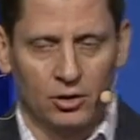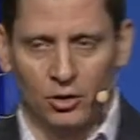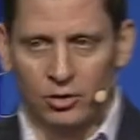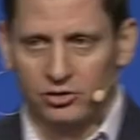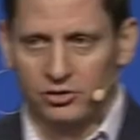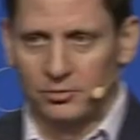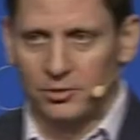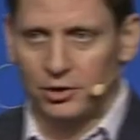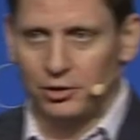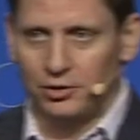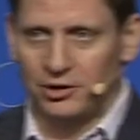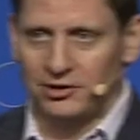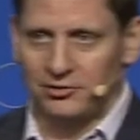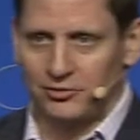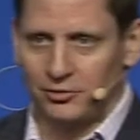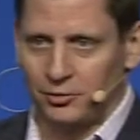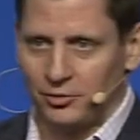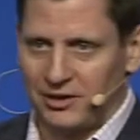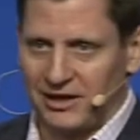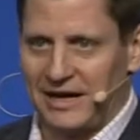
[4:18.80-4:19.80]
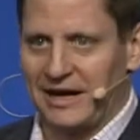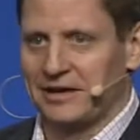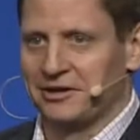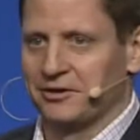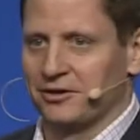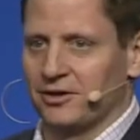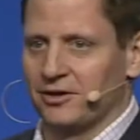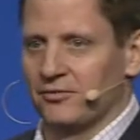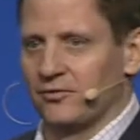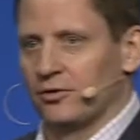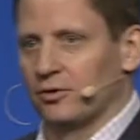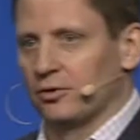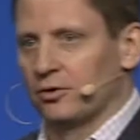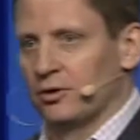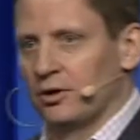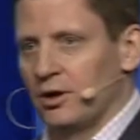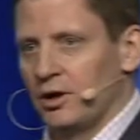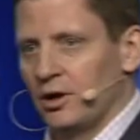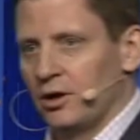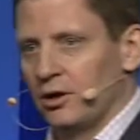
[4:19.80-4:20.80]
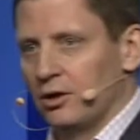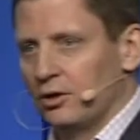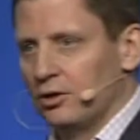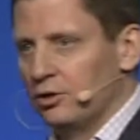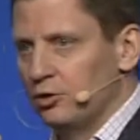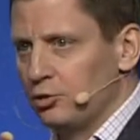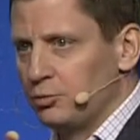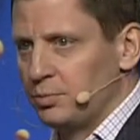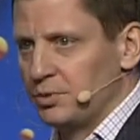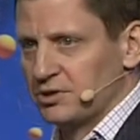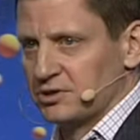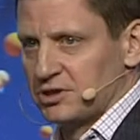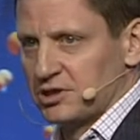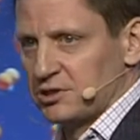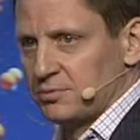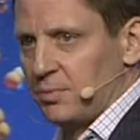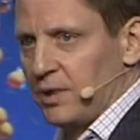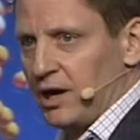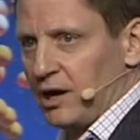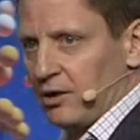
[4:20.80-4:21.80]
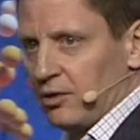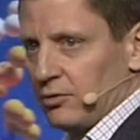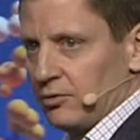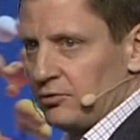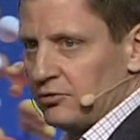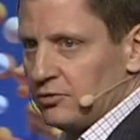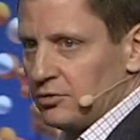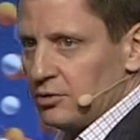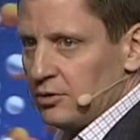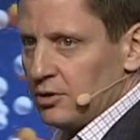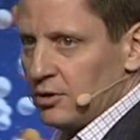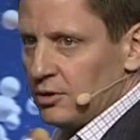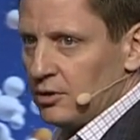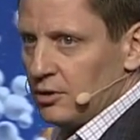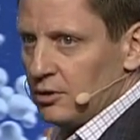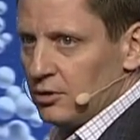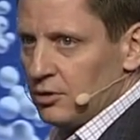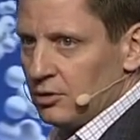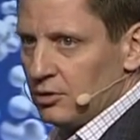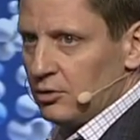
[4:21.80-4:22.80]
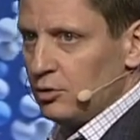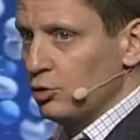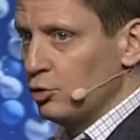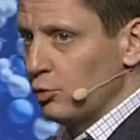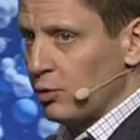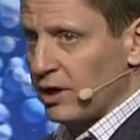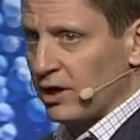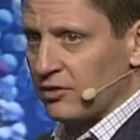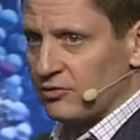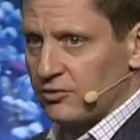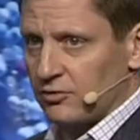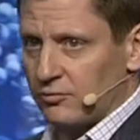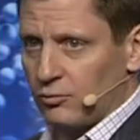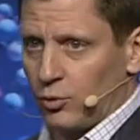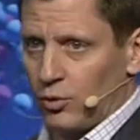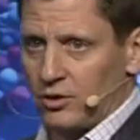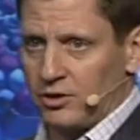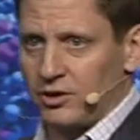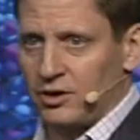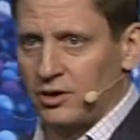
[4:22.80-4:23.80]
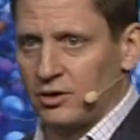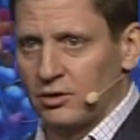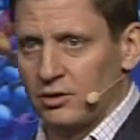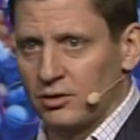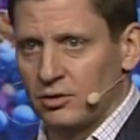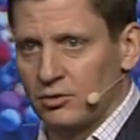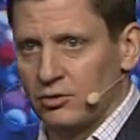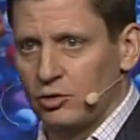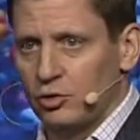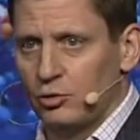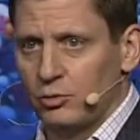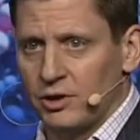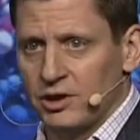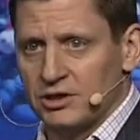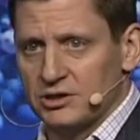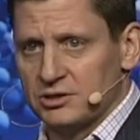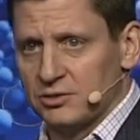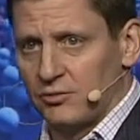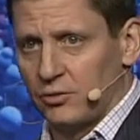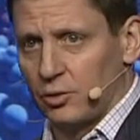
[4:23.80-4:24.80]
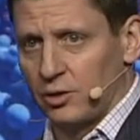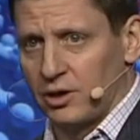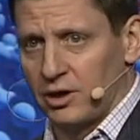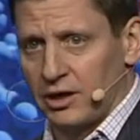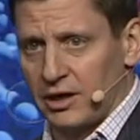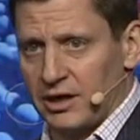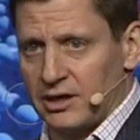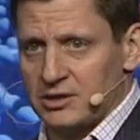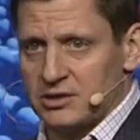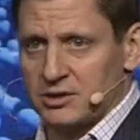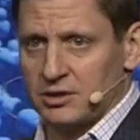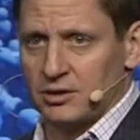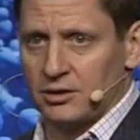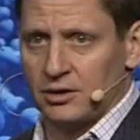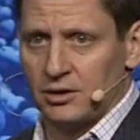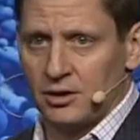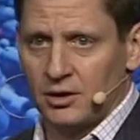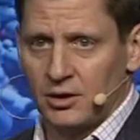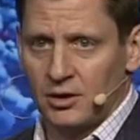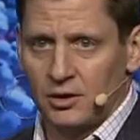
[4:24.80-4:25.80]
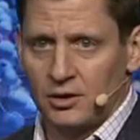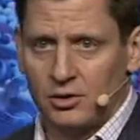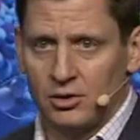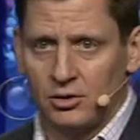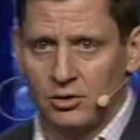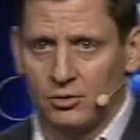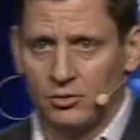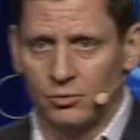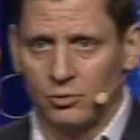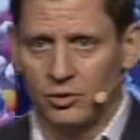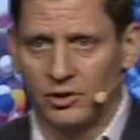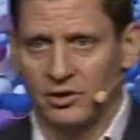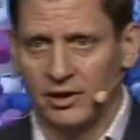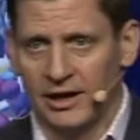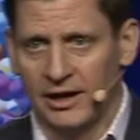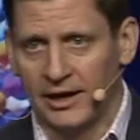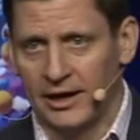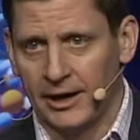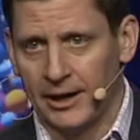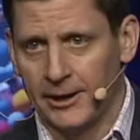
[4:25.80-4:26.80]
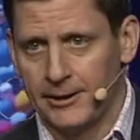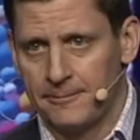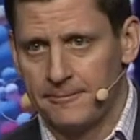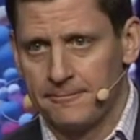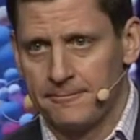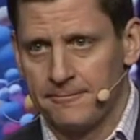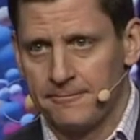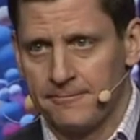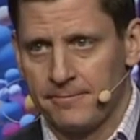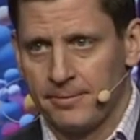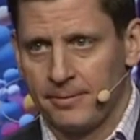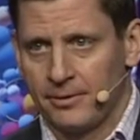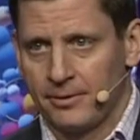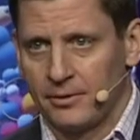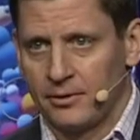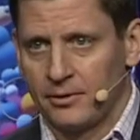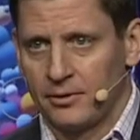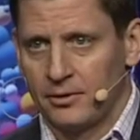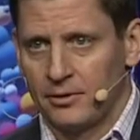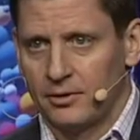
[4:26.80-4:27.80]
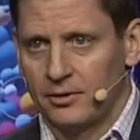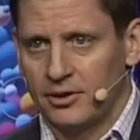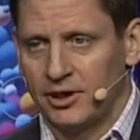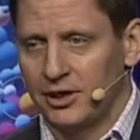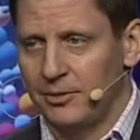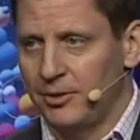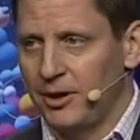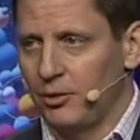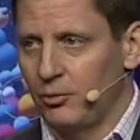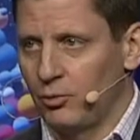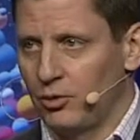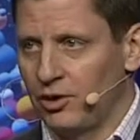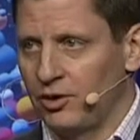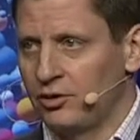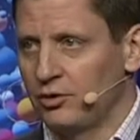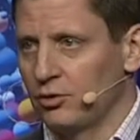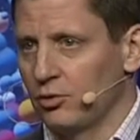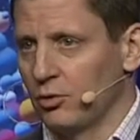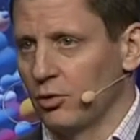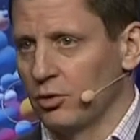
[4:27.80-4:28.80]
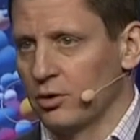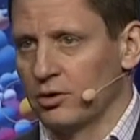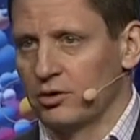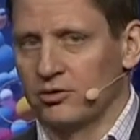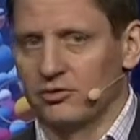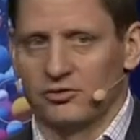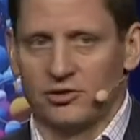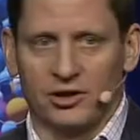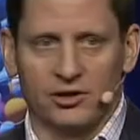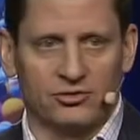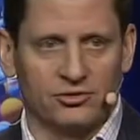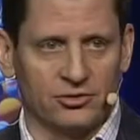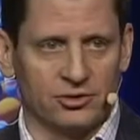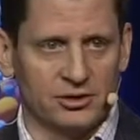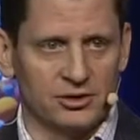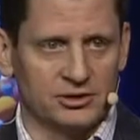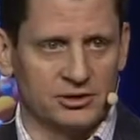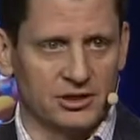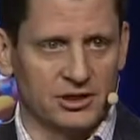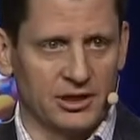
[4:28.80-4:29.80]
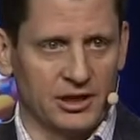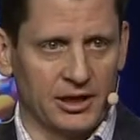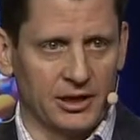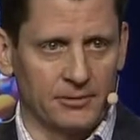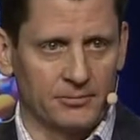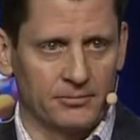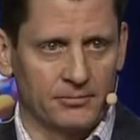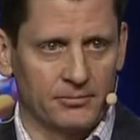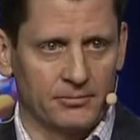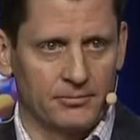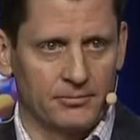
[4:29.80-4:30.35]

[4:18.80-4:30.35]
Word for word: Ultimately, you get to can I deliver new business models, new ways of working, new ways of organizing with AI. Think about where your organization is today.